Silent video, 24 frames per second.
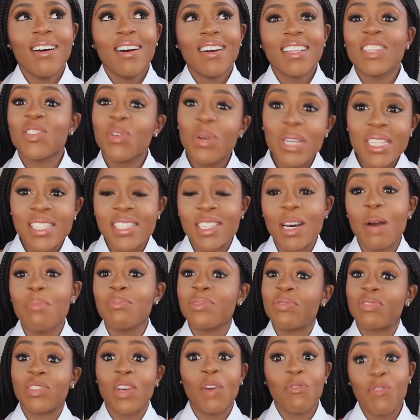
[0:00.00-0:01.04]
there's always some
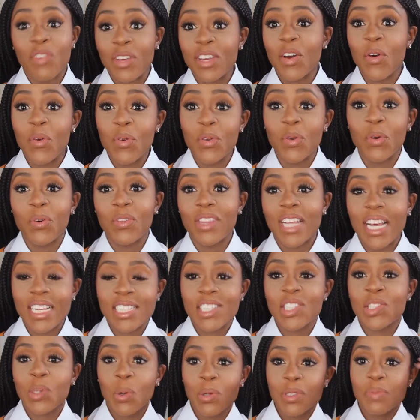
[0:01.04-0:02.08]
something going on that
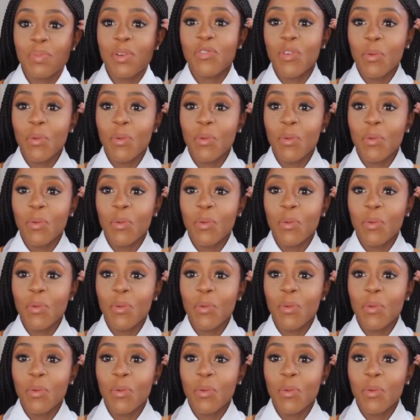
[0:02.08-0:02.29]
stops me